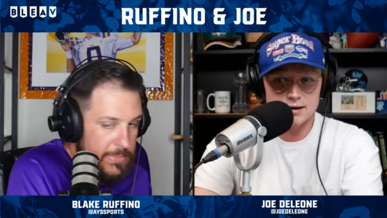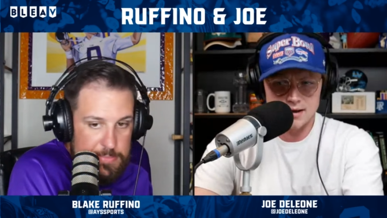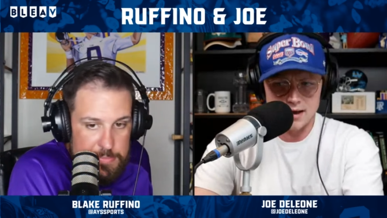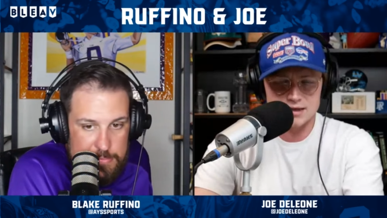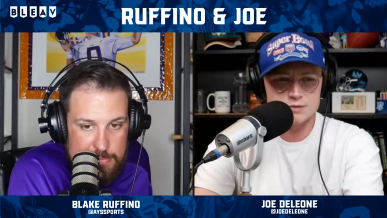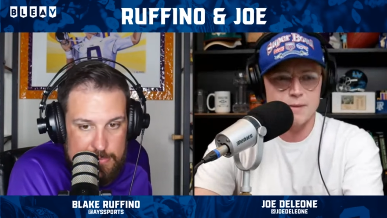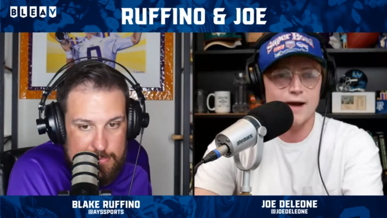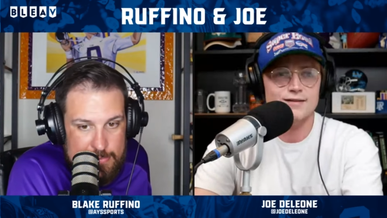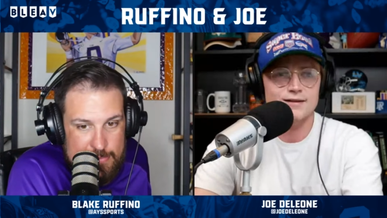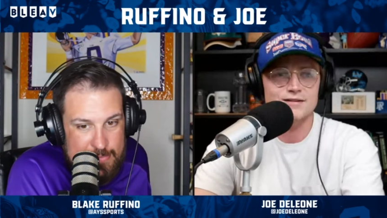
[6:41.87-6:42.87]

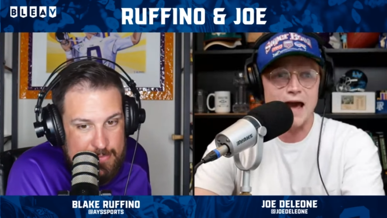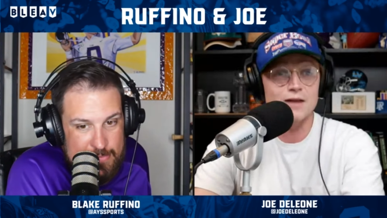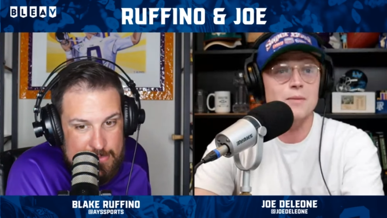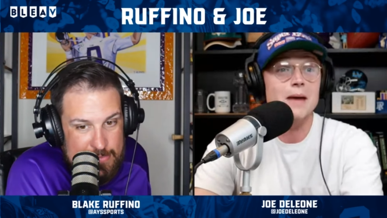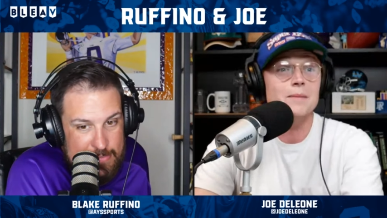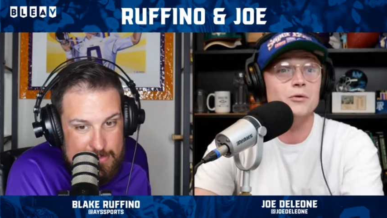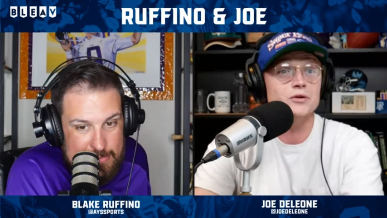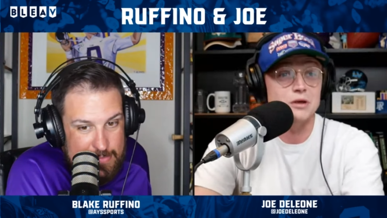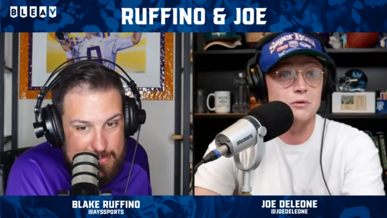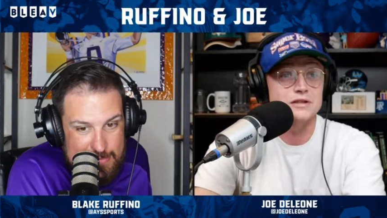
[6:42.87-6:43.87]
Speaker 1: expecting. Alabama was
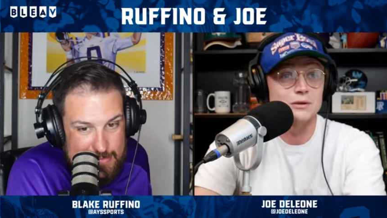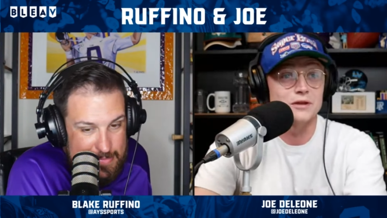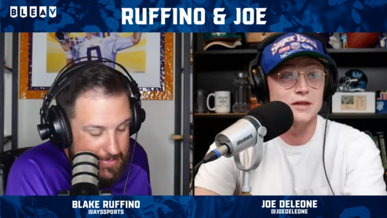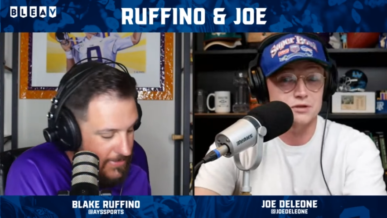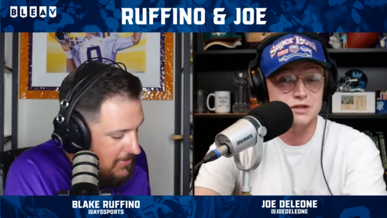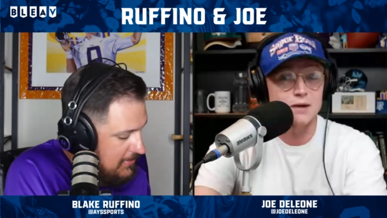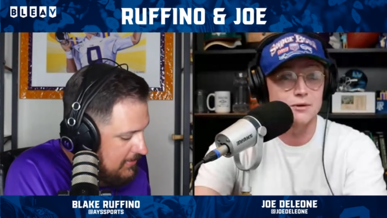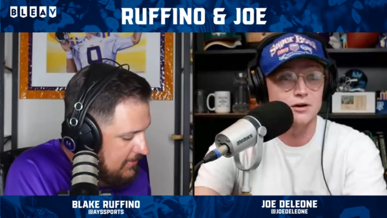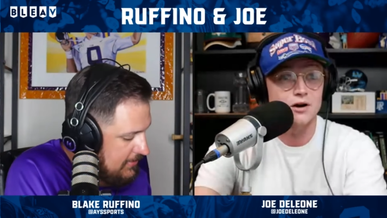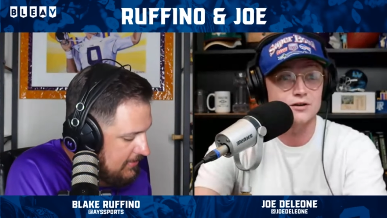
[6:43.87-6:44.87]
always the one that was coming
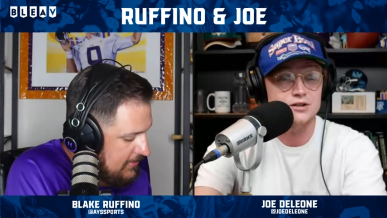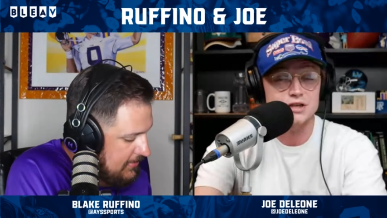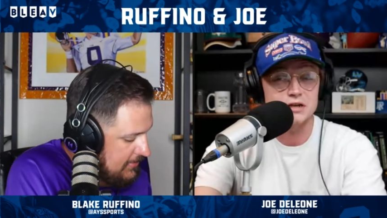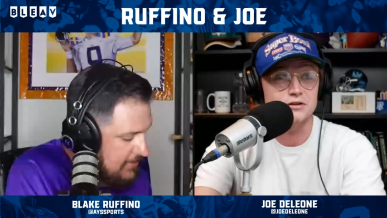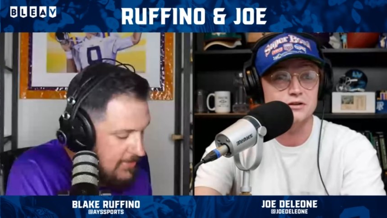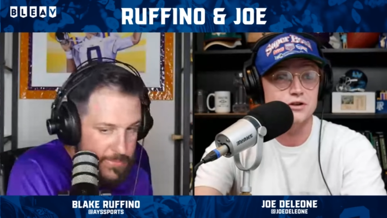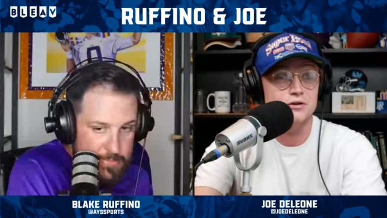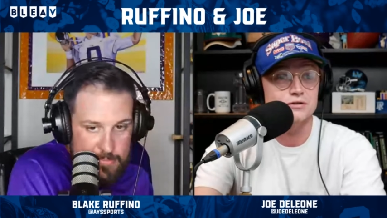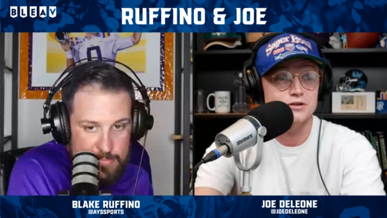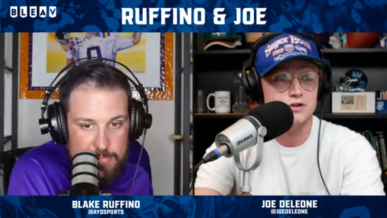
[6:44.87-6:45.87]
along, stealing
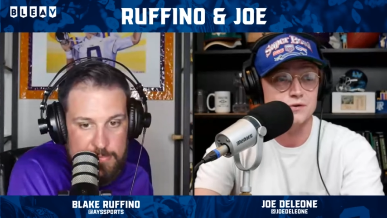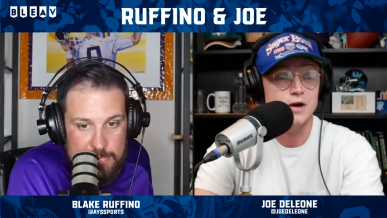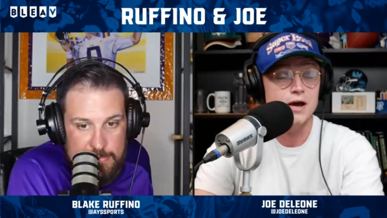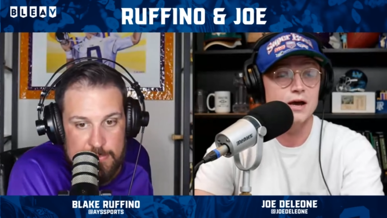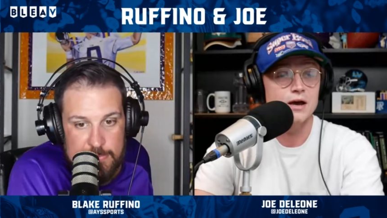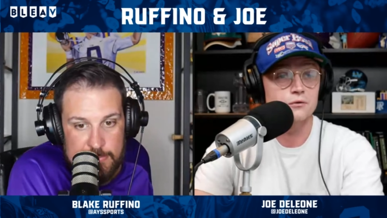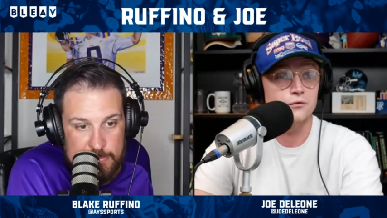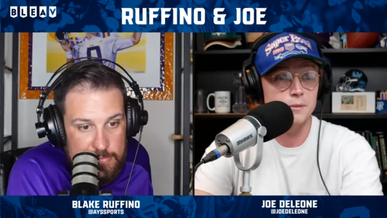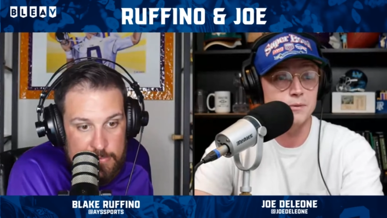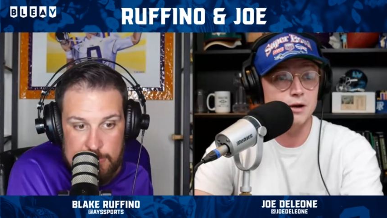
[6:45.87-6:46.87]
dudes and just
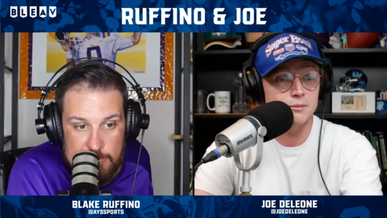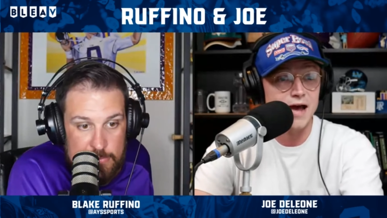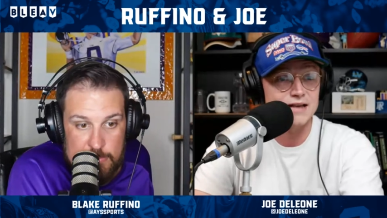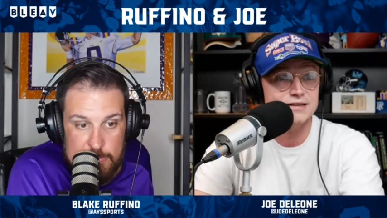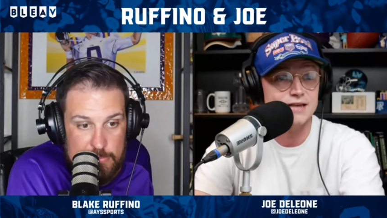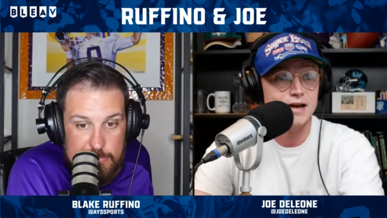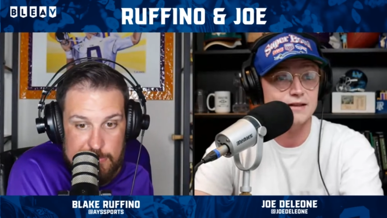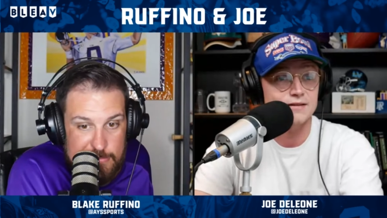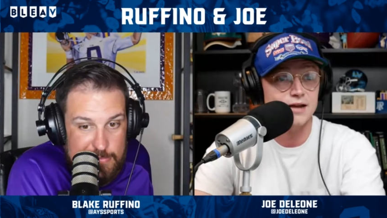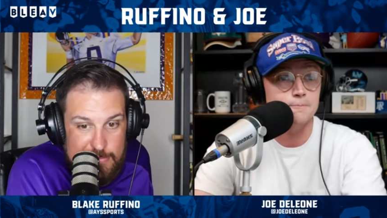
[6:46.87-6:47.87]
flipping them last second to
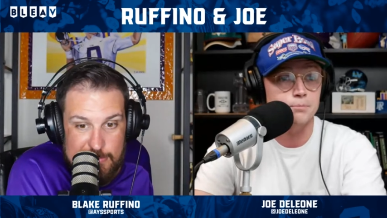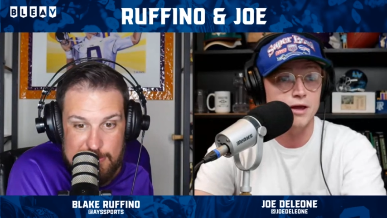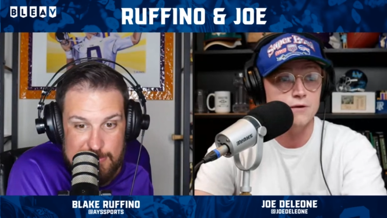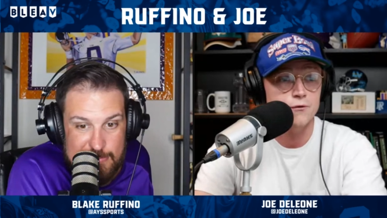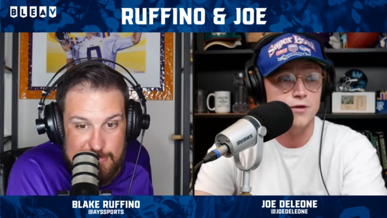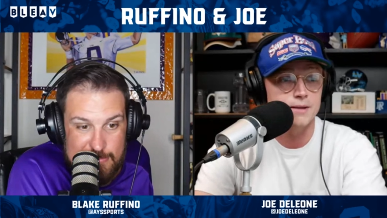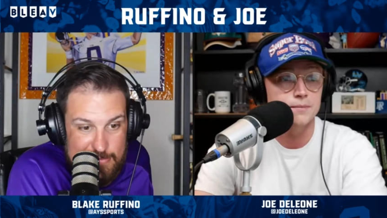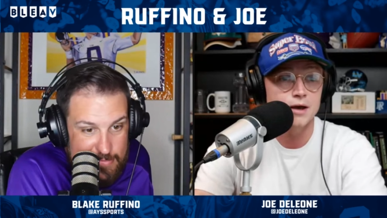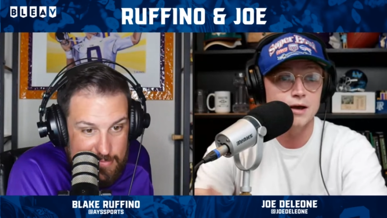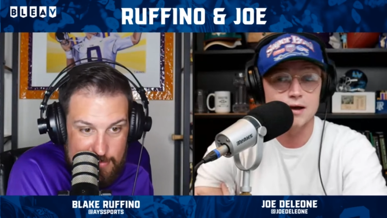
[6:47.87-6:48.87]
come play for them.
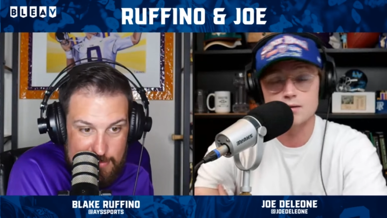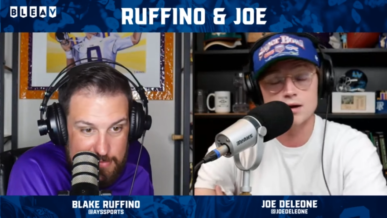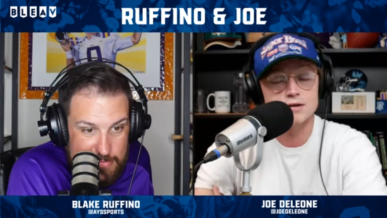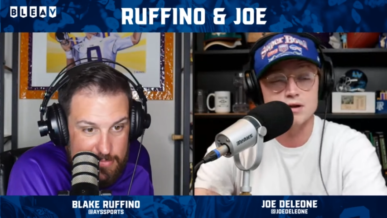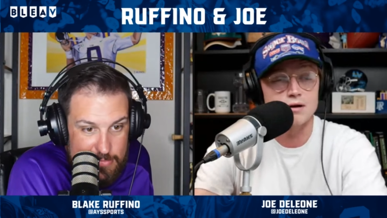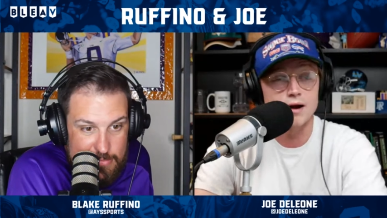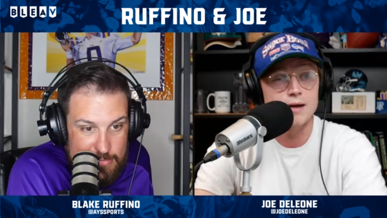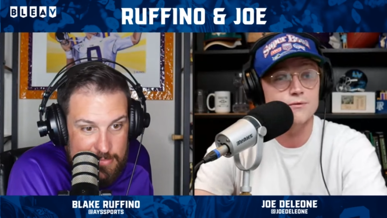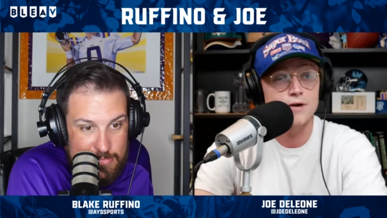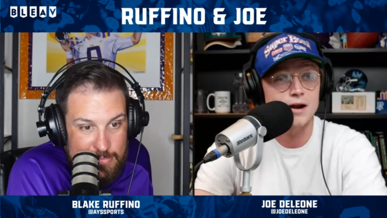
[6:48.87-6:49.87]
I mean, as a Notre Dame
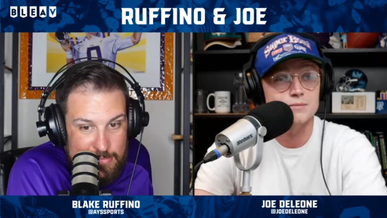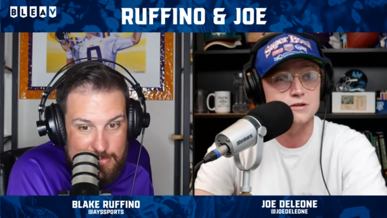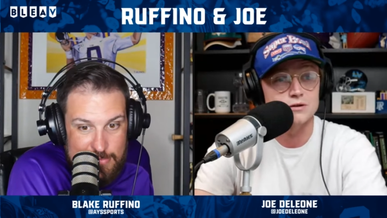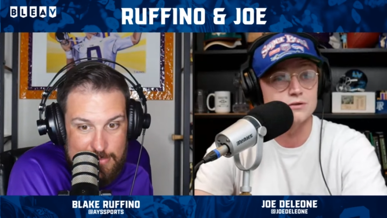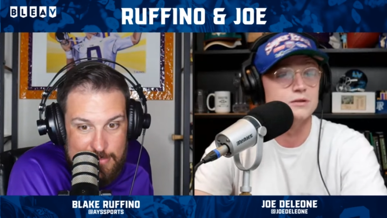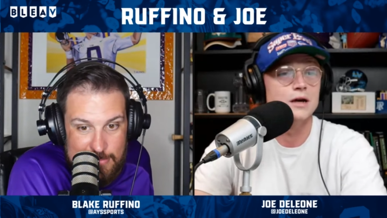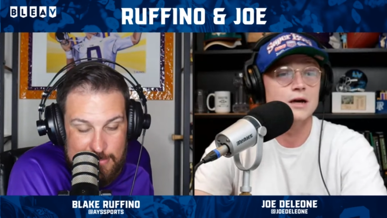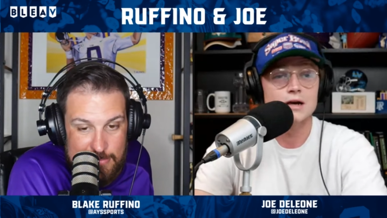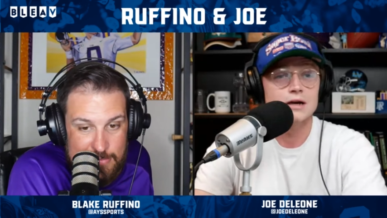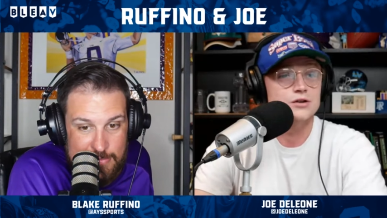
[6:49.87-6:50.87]
fan, I'm still
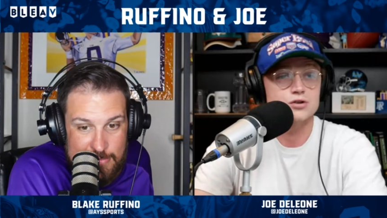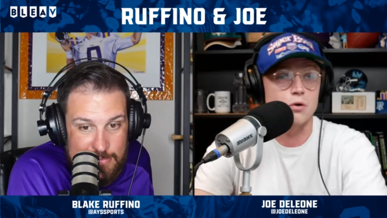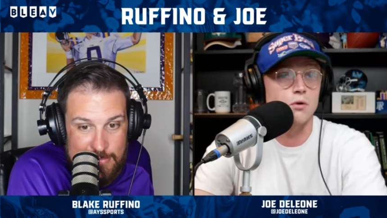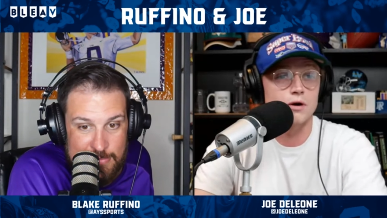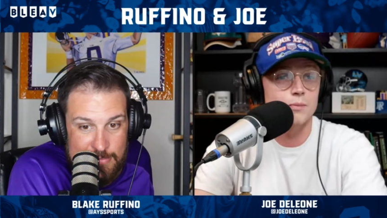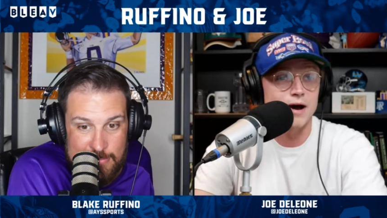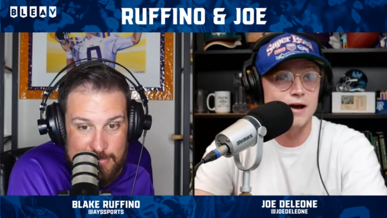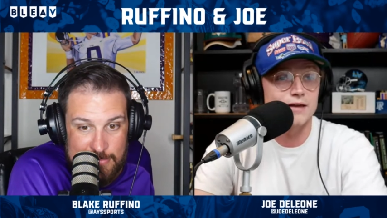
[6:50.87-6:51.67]
scorned by the